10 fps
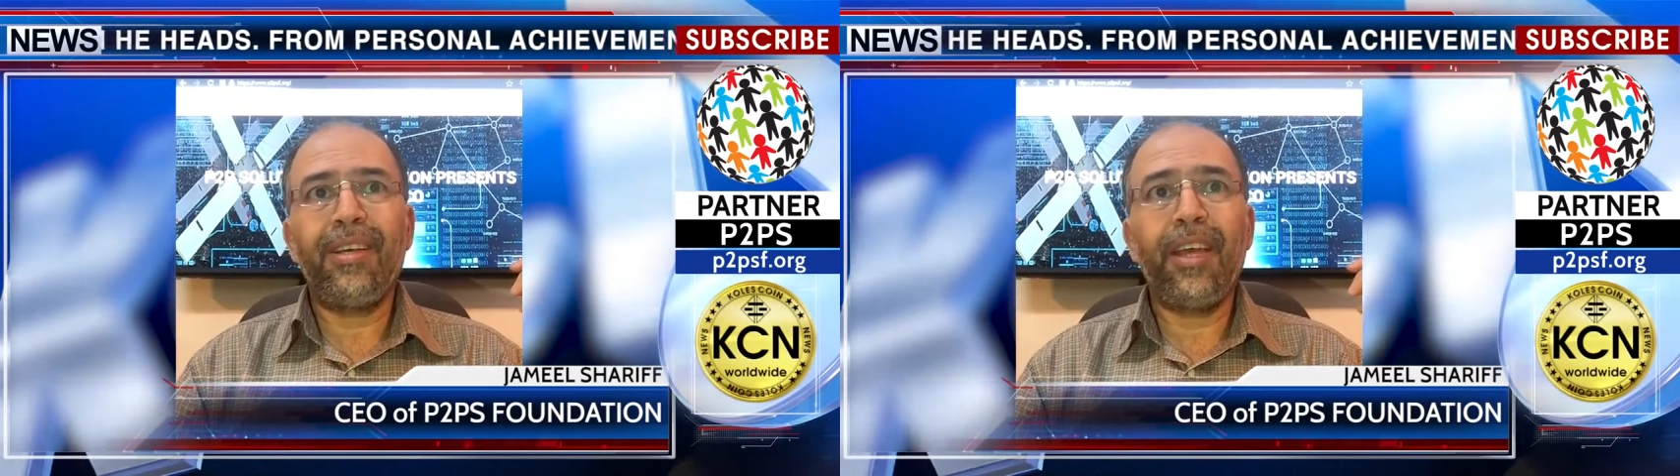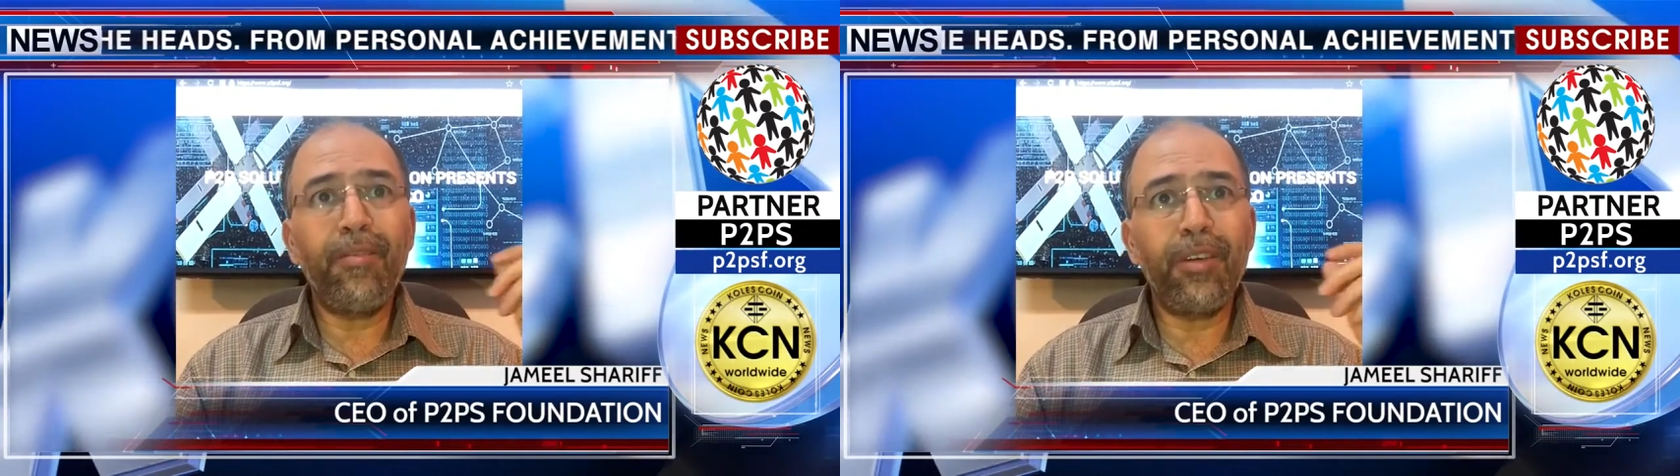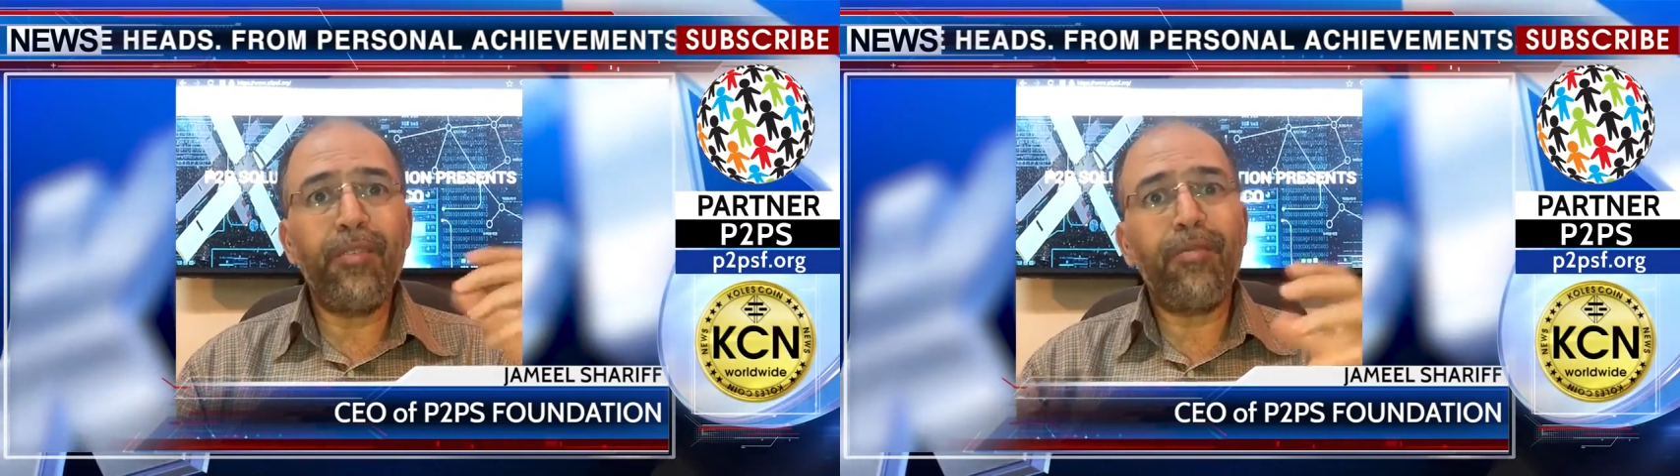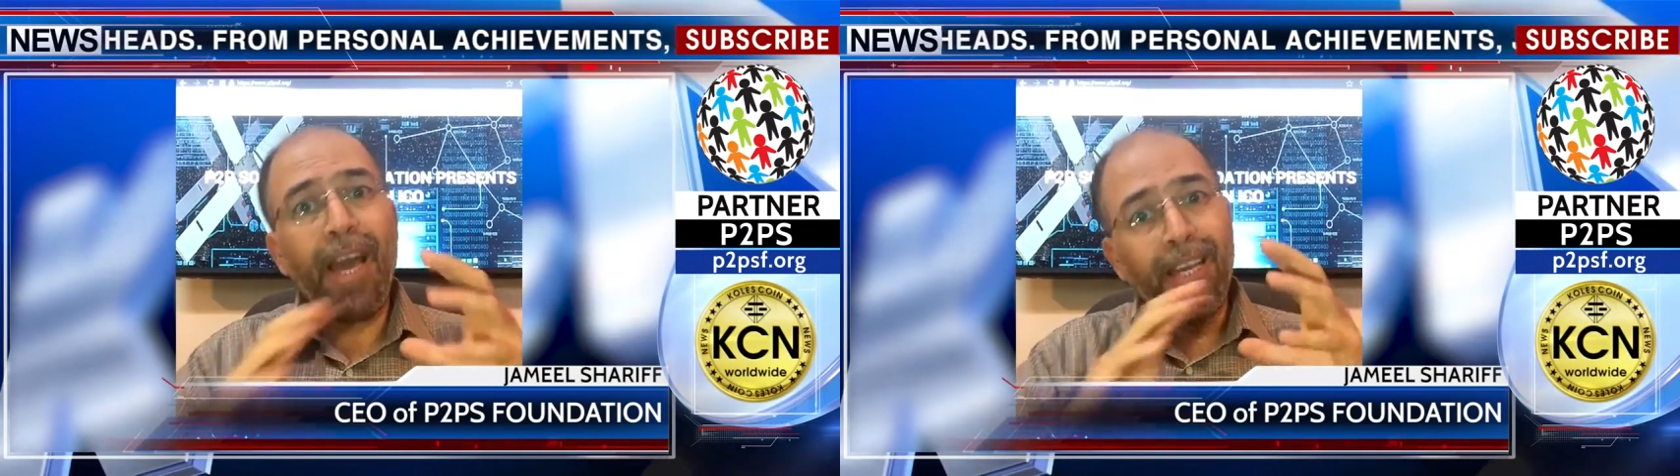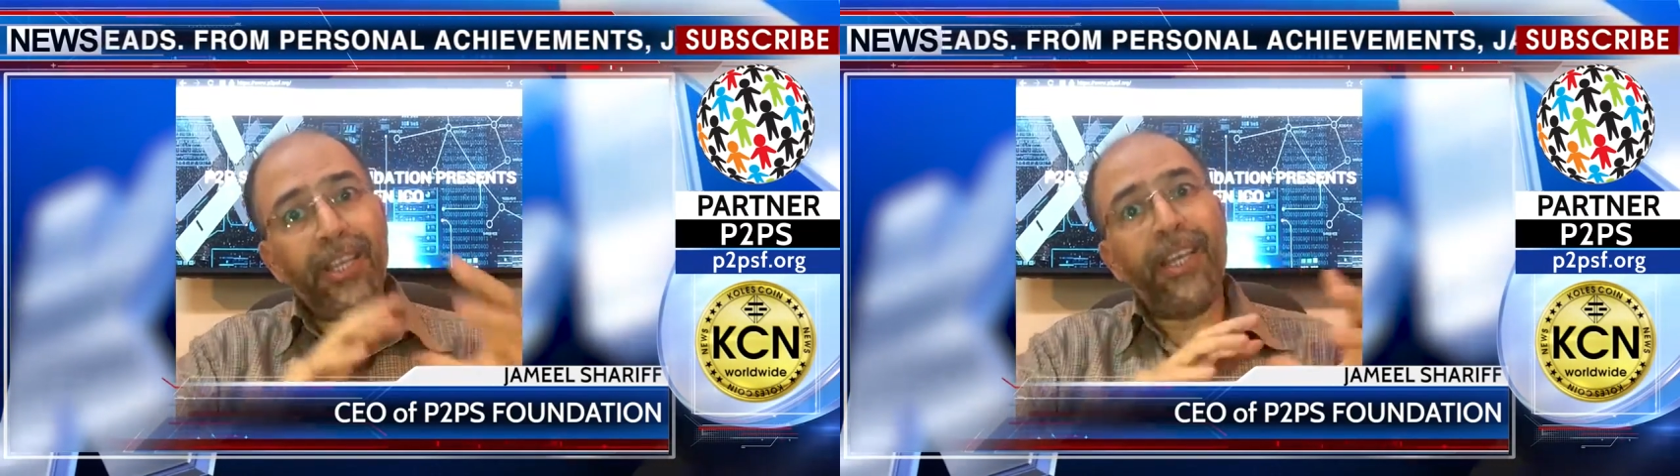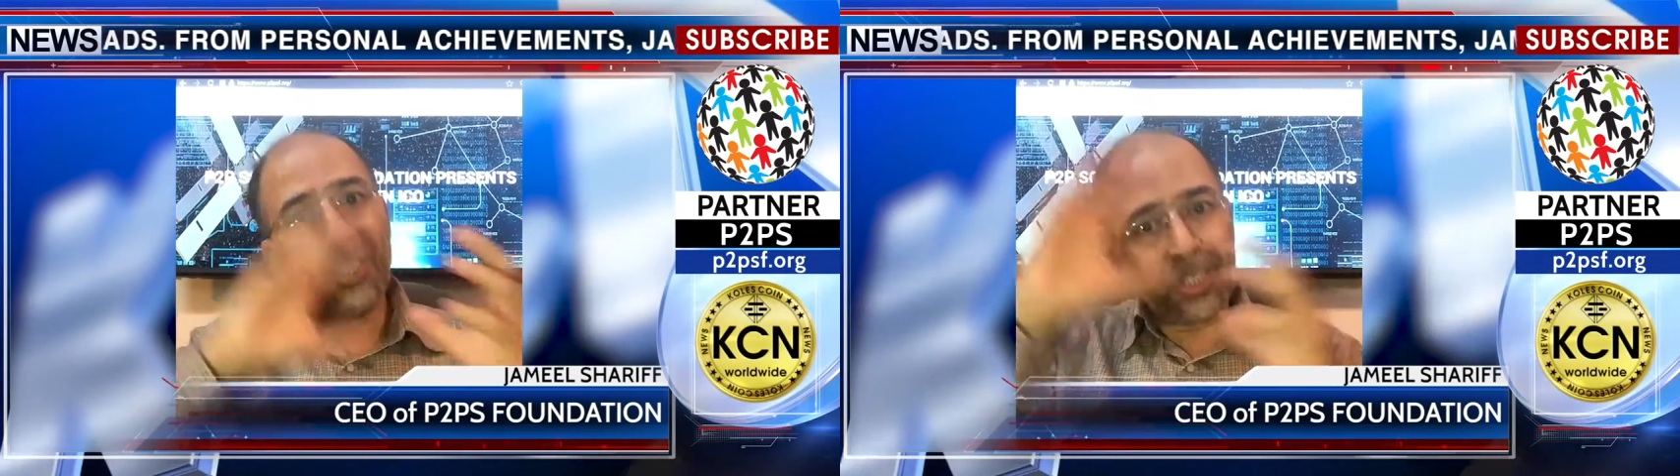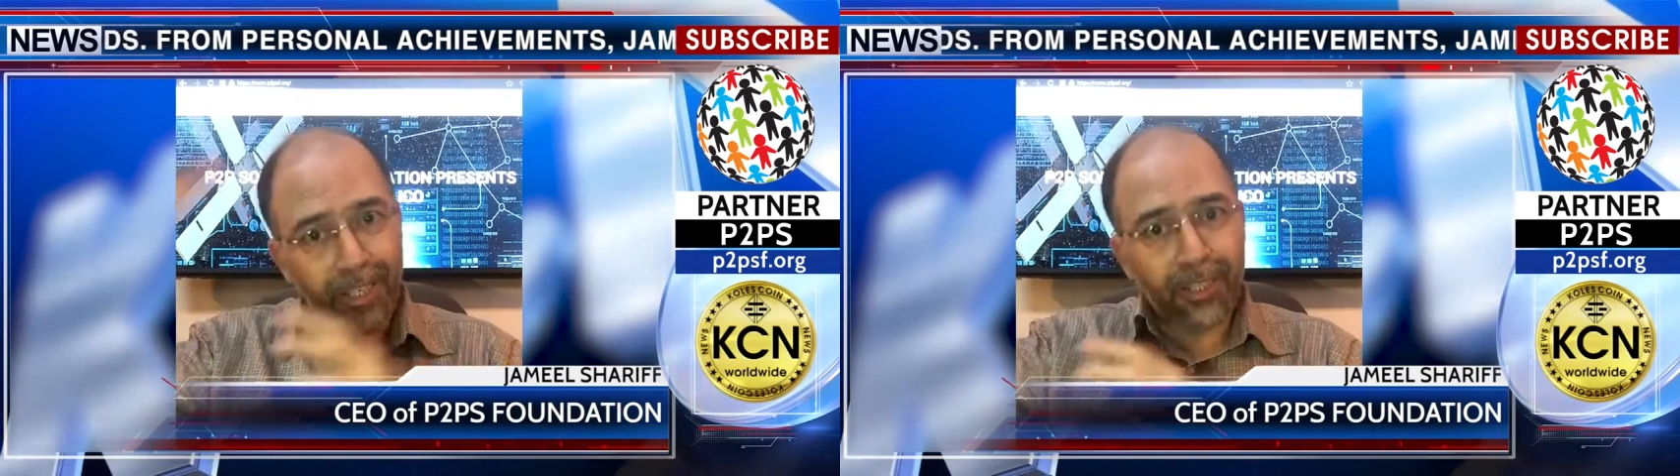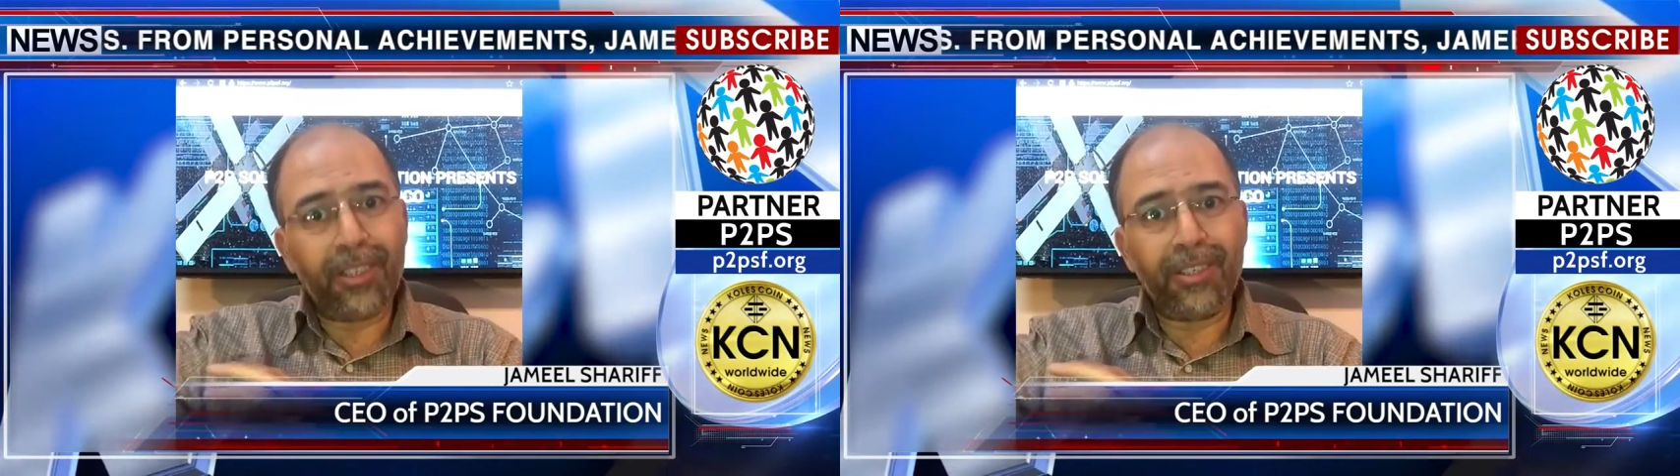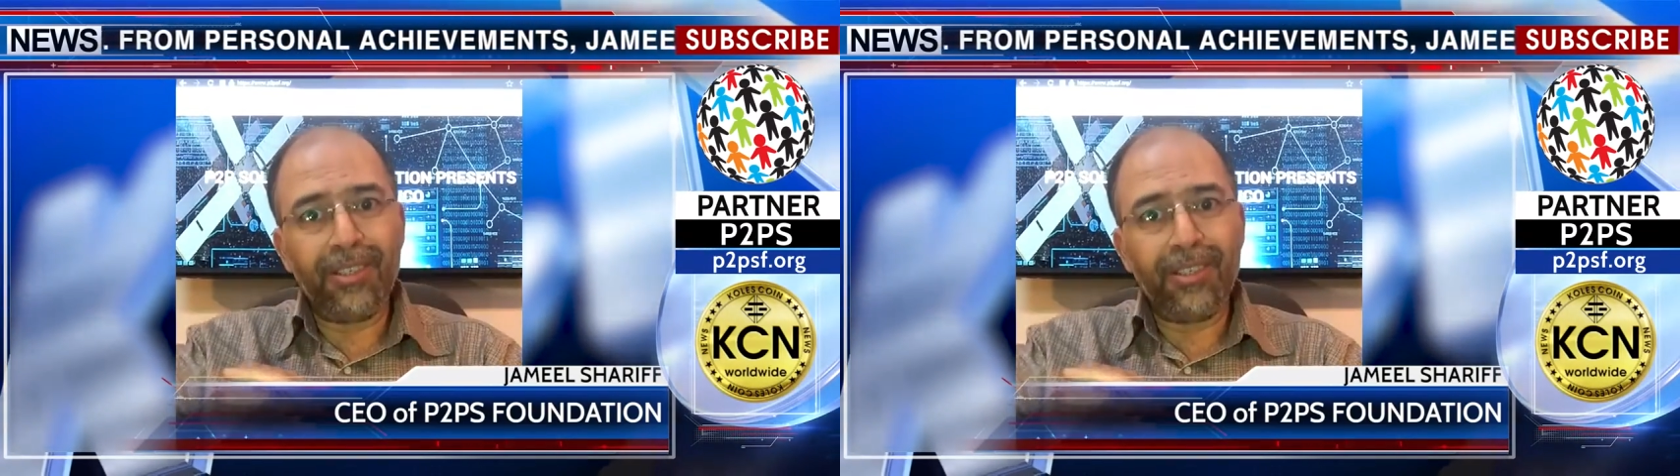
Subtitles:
even if that data center